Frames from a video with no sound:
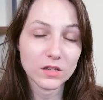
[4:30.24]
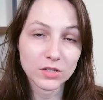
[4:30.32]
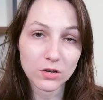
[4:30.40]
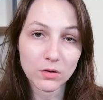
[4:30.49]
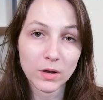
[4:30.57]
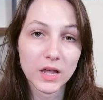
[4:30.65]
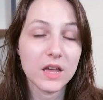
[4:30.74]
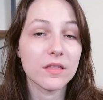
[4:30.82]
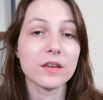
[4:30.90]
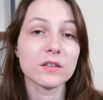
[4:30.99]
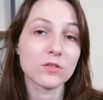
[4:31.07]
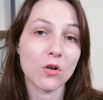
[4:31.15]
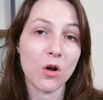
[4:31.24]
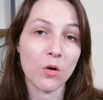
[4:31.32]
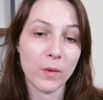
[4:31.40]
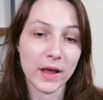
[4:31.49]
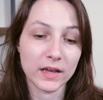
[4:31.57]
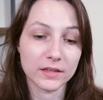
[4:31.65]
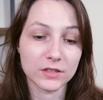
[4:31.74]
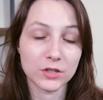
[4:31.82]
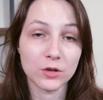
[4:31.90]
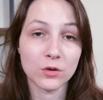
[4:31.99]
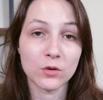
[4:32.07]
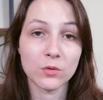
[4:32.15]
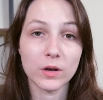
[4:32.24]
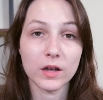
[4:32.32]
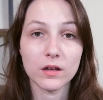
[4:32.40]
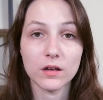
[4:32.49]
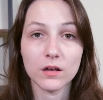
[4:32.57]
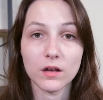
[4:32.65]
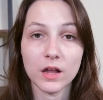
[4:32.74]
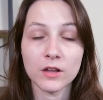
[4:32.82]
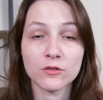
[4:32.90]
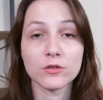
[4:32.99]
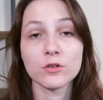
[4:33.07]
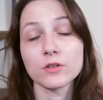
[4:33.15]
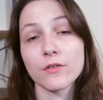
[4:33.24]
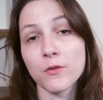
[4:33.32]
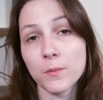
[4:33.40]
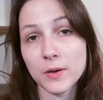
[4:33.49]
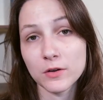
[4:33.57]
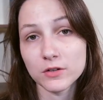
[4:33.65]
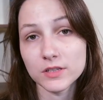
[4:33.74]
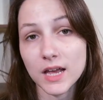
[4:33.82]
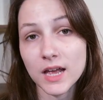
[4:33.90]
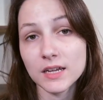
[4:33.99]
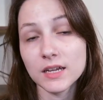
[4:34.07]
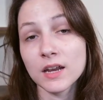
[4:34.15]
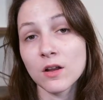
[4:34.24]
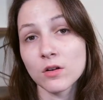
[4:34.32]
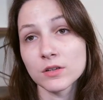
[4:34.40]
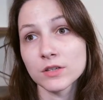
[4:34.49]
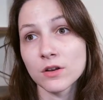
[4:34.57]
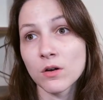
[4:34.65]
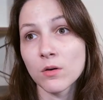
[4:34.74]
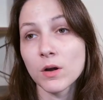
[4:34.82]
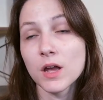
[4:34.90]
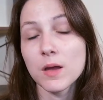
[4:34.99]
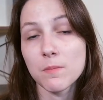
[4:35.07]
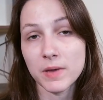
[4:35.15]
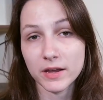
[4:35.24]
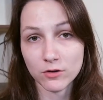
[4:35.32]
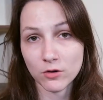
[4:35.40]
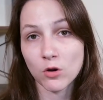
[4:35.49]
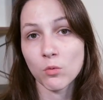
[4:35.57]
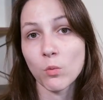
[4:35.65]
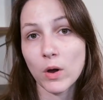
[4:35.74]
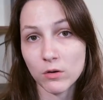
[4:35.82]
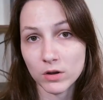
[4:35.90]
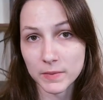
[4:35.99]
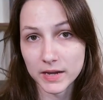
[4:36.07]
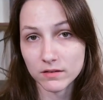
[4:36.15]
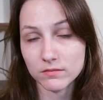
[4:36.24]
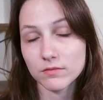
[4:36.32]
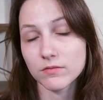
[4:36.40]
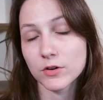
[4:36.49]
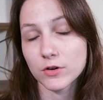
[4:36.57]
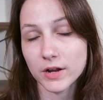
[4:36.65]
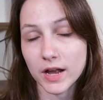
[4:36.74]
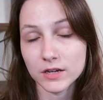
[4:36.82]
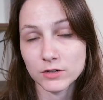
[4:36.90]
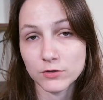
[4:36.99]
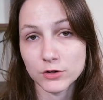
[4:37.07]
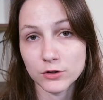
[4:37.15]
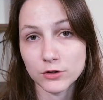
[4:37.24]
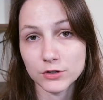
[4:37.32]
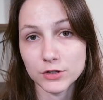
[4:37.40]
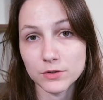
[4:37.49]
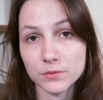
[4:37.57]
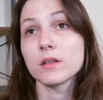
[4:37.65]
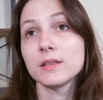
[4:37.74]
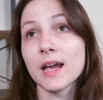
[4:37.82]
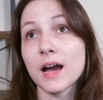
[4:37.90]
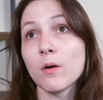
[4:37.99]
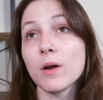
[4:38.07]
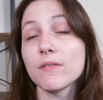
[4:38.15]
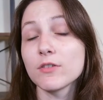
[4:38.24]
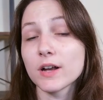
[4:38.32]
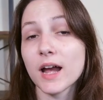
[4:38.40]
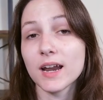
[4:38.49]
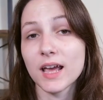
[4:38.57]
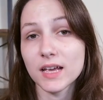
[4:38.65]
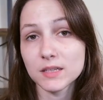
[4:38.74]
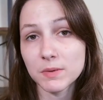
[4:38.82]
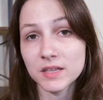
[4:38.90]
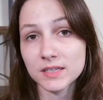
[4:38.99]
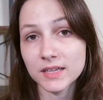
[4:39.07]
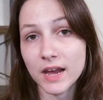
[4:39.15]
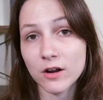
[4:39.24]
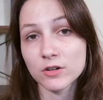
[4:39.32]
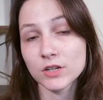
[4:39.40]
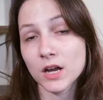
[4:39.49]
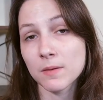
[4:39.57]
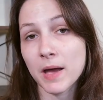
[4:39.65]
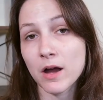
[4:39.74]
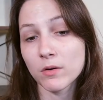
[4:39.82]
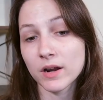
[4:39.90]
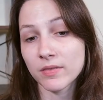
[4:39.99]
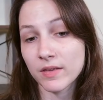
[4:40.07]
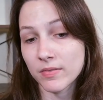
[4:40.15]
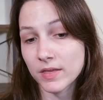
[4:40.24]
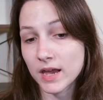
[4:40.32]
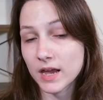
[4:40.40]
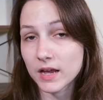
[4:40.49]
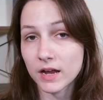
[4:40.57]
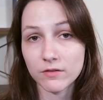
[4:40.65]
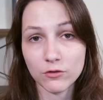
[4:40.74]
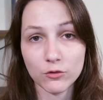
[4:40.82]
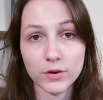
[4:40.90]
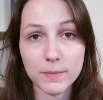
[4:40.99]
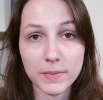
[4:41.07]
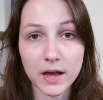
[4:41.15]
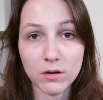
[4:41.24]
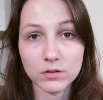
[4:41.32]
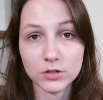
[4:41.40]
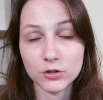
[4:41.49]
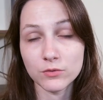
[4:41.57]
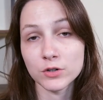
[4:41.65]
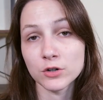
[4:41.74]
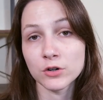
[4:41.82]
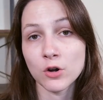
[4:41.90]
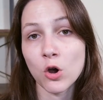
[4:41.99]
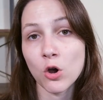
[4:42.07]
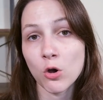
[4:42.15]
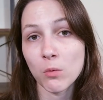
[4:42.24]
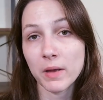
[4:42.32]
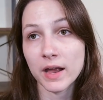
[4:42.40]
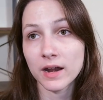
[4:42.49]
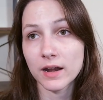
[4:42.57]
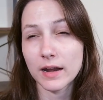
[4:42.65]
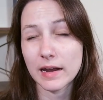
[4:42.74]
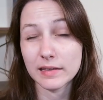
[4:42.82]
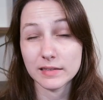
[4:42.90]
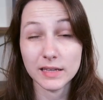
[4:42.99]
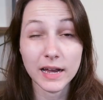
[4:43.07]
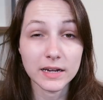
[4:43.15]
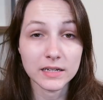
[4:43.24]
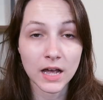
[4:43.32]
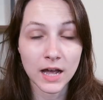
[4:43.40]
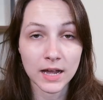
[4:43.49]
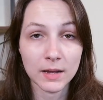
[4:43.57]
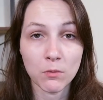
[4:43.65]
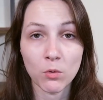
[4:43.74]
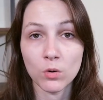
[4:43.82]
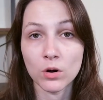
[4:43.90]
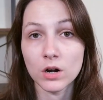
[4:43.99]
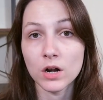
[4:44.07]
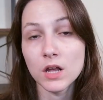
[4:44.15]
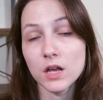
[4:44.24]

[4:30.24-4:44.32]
So these are all ways to introduce a familiar scent and also make your home welcoming for your cat to return to. Now, if your cat has been scared to come out and then they kind of creep out to return home and it's nighttime or